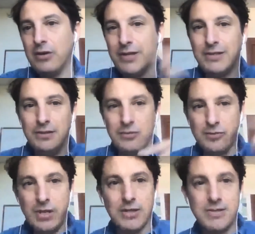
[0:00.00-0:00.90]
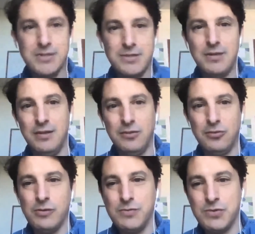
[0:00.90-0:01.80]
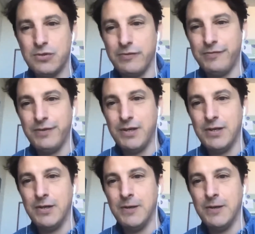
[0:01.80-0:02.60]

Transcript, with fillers: interacts in terms of uh,